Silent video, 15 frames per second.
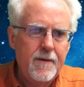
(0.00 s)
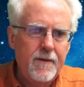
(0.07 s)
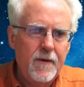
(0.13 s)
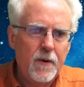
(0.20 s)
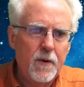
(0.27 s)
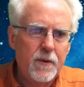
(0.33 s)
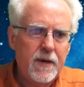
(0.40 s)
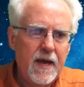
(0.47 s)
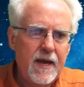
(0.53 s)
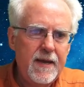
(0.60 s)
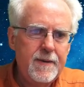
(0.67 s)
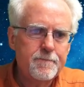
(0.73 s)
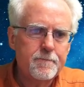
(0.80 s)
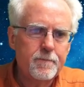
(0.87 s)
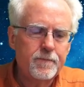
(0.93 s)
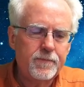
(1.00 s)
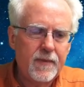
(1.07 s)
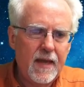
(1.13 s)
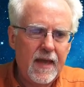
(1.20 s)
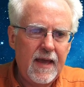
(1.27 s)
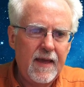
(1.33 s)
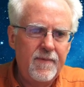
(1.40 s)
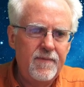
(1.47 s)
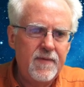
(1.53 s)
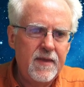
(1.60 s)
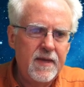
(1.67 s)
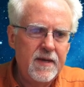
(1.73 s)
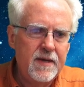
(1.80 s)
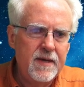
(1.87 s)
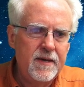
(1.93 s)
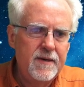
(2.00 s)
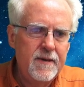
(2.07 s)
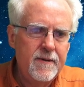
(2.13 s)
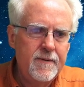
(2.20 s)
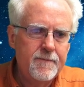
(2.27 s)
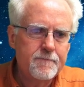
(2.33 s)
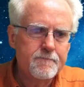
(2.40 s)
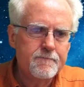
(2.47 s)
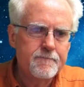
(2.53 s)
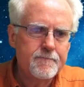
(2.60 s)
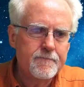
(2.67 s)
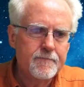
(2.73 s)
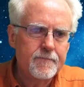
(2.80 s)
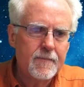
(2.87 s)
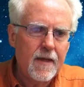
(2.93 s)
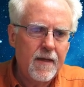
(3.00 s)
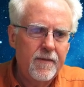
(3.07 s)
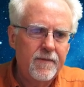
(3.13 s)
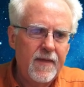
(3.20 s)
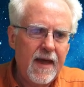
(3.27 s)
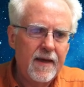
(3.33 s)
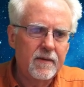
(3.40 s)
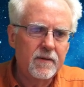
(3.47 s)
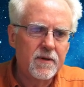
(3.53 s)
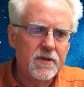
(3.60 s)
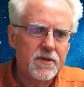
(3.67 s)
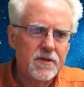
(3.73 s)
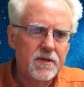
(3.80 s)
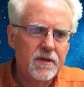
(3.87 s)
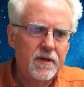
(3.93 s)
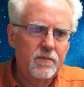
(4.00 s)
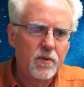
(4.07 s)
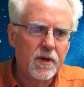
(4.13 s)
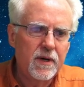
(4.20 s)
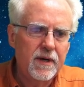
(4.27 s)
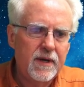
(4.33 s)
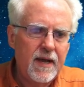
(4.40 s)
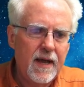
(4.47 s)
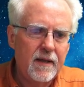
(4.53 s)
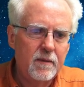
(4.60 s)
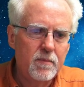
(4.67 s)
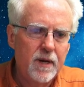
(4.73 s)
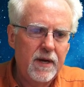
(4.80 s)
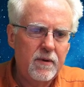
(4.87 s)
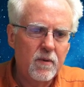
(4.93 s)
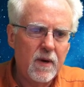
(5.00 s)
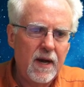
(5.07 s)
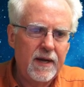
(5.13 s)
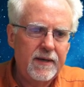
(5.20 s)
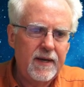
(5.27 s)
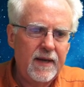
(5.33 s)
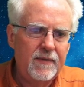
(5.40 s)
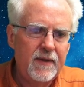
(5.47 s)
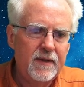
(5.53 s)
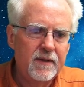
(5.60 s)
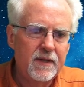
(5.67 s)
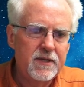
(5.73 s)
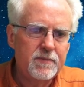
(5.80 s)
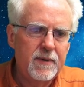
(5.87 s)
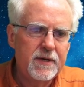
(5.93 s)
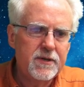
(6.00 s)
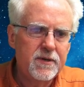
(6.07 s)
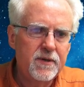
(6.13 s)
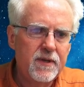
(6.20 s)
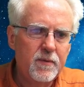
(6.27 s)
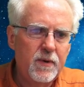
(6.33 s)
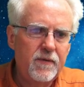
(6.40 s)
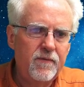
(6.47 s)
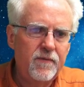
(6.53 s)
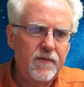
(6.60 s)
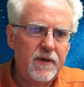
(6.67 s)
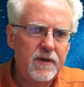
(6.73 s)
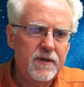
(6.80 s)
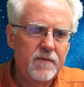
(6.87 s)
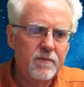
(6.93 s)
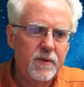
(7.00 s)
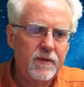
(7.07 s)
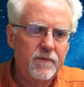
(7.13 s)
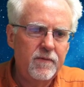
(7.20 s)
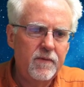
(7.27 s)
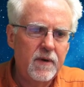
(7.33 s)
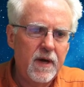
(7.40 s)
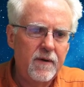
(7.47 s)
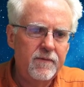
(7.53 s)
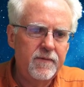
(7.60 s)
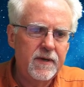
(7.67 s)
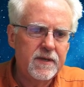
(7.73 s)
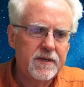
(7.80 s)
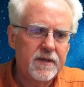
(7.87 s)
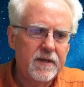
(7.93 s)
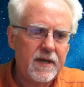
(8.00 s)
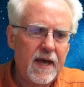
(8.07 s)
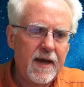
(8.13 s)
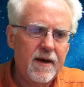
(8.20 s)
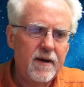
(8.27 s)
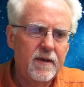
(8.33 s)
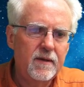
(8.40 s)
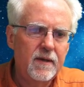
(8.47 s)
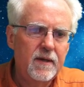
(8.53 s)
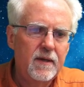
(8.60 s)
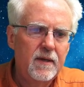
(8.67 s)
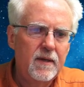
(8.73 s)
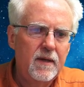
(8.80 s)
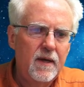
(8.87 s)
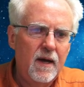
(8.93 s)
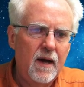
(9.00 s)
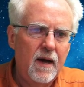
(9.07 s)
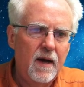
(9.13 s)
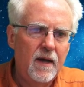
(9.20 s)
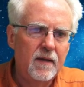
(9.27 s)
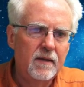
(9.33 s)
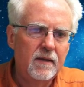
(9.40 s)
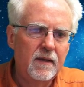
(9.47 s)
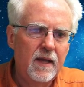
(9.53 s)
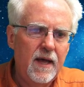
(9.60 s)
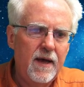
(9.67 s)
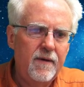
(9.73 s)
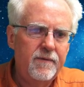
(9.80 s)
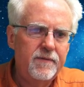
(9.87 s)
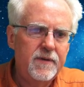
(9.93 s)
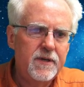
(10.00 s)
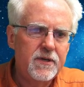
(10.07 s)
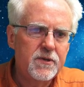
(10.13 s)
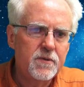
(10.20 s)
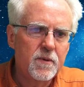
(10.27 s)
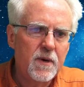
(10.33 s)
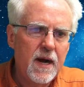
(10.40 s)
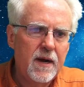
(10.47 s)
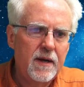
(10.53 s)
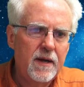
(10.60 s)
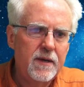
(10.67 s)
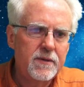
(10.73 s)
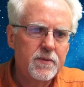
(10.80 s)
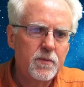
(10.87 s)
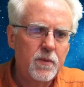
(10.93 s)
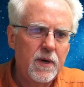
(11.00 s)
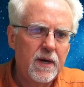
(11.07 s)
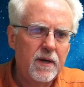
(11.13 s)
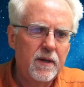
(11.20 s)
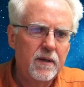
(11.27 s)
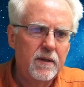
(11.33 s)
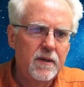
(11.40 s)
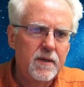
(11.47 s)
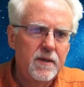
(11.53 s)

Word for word: Okay, and then that looks good. We're going to calibrate right, and then let's make sure that we finish we uh, fix the cal uh, left as as well.